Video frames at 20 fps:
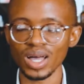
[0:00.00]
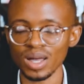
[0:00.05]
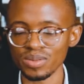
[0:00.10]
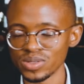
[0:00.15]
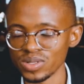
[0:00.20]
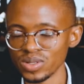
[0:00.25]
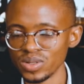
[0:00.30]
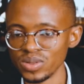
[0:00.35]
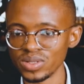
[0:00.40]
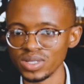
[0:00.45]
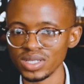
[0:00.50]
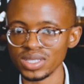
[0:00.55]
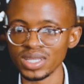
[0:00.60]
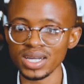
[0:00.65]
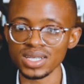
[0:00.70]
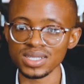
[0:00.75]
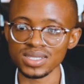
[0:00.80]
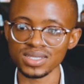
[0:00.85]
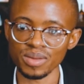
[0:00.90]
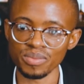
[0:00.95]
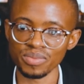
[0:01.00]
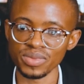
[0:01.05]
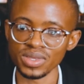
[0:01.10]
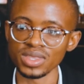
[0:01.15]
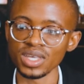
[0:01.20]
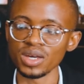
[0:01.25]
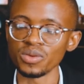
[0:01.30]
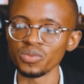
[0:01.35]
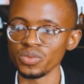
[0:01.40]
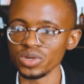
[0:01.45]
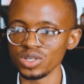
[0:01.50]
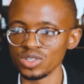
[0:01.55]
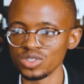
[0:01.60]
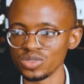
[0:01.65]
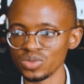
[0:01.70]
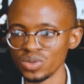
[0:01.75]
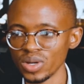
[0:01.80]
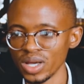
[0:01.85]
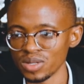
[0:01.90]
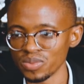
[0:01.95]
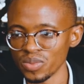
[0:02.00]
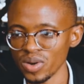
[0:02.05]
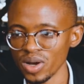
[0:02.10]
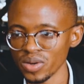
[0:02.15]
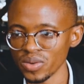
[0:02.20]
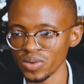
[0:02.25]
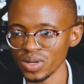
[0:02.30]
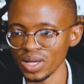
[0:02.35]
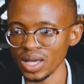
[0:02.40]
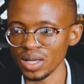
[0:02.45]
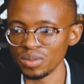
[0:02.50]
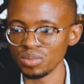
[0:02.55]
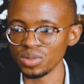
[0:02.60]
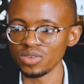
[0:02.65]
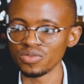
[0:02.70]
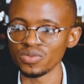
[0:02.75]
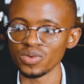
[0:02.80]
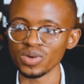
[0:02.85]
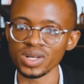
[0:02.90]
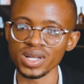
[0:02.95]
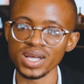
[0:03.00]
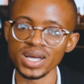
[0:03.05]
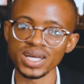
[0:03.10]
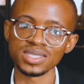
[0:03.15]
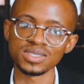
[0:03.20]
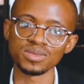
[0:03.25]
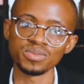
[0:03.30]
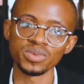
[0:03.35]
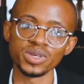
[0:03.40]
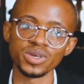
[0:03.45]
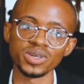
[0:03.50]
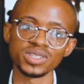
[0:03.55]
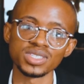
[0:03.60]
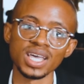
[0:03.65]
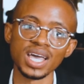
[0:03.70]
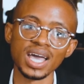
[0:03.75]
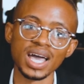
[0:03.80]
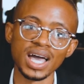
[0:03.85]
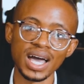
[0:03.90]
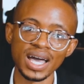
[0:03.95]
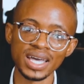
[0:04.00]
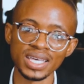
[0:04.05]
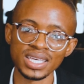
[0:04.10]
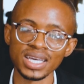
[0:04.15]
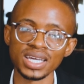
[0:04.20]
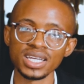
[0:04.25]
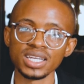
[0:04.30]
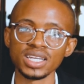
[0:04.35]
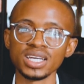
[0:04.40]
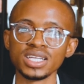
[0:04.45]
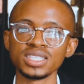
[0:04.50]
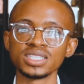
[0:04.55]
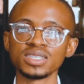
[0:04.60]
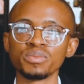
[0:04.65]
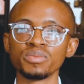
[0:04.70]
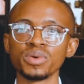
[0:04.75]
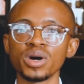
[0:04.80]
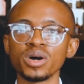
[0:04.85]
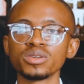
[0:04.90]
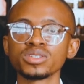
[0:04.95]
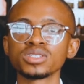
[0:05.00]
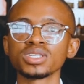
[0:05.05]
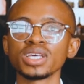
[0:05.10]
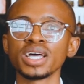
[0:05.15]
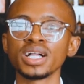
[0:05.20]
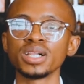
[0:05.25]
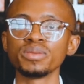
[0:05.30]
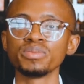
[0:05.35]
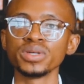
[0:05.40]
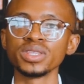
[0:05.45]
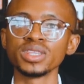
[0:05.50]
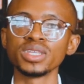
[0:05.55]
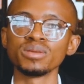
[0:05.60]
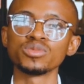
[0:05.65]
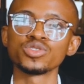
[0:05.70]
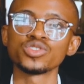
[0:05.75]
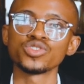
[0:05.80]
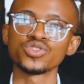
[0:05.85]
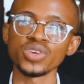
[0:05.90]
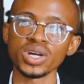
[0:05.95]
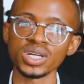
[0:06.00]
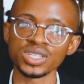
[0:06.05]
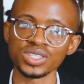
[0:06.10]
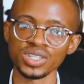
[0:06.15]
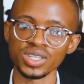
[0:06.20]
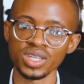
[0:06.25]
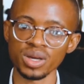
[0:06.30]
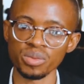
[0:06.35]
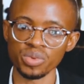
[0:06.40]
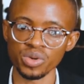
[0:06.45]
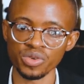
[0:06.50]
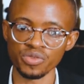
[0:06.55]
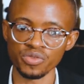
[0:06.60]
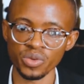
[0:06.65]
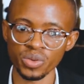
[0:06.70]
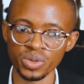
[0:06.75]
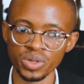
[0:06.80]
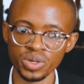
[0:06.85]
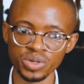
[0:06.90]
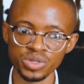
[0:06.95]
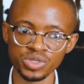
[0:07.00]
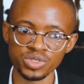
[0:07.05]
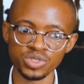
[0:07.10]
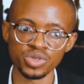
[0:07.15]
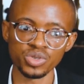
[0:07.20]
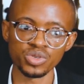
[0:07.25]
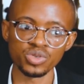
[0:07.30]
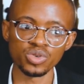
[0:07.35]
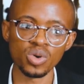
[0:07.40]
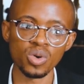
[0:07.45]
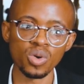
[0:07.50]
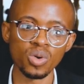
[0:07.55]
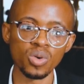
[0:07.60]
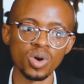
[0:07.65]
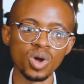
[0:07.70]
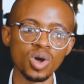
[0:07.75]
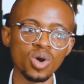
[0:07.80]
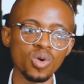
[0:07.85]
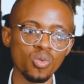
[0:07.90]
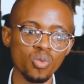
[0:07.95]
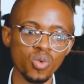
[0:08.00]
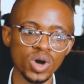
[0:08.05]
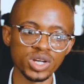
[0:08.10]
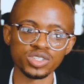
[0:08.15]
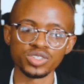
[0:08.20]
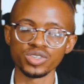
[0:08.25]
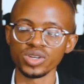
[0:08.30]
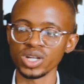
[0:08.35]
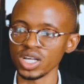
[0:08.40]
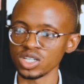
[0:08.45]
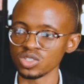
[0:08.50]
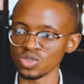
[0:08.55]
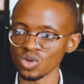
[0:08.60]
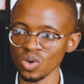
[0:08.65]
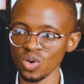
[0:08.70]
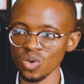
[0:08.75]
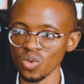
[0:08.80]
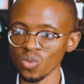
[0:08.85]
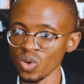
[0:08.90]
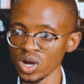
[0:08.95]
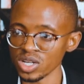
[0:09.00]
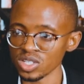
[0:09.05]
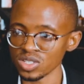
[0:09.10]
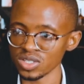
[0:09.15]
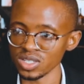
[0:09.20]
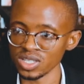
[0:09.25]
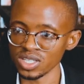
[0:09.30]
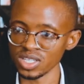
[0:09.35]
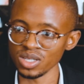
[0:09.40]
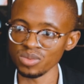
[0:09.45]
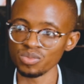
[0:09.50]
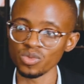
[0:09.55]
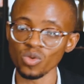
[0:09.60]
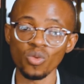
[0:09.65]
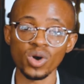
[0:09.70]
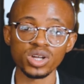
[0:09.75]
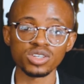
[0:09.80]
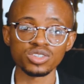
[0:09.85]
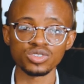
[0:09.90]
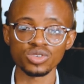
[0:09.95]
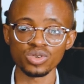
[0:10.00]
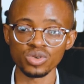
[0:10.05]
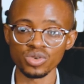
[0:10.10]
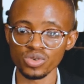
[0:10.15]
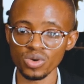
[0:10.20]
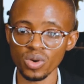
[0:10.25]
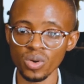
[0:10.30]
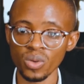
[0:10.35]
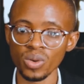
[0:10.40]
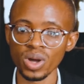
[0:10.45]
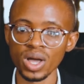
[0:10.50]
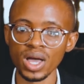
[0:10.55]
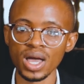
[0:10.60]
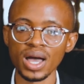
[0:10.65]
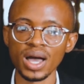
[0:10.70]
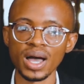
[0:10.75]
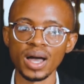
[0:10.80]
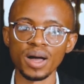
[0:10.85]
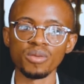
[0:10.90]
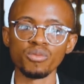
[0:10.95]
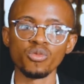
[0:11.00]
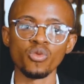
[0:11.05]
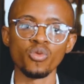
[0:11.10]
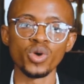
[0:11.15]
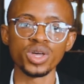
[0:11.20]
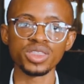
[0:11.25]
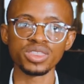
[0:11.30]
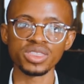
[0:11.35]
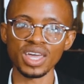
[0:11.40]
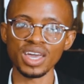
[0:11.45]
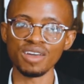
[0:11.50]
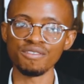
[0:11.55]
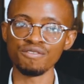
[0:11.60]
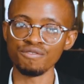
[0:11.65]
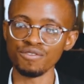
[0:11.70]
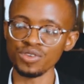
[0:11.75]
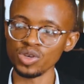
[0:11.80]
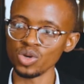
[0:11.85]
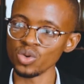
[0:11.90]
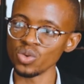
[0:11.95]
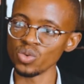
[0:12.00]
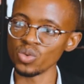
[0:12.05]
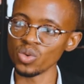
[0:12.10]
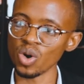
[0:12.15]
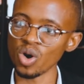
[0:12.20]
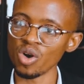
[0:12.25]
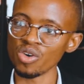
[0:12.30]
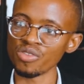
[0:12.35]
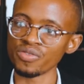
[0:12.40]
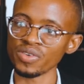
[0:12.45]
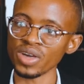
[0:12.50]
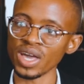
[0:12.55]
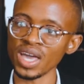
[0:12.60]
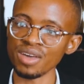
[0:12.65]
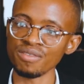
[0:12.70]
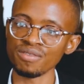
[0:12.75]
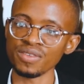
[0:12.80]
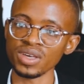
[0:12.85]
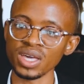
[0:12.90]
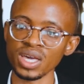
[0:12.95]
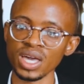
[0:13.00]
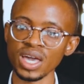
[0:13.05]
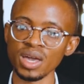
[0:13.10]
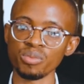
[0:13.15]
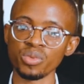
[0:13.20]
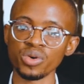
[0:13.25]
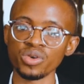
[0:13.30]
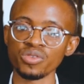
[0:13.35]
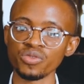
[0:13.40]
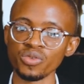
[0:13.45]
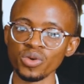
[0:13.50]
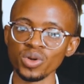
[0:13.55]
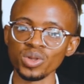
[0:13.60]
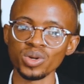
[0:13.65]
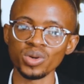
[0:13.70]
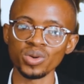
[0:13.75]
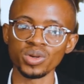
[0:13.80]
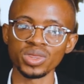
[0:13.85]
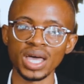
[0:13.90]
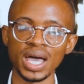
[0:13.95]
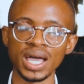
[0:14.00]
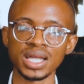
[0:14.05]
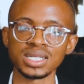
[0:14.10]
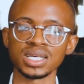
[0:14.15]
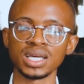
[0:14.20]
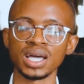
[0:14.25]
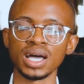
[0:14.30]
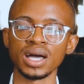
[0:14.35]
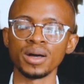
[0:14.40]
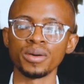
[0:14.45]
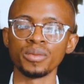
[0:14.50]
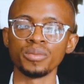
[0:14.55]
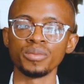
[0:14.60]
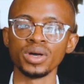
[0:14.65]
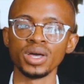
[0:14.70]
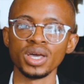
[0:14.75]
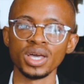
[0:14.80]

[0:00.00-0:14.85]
Absolutely. That is something that we do at Park Grey IP for clients because again, it's about helping them structure their portfolios to know what to let go, what to keep, what mm. to grow, mm. um, with a view of having a portfolio that um,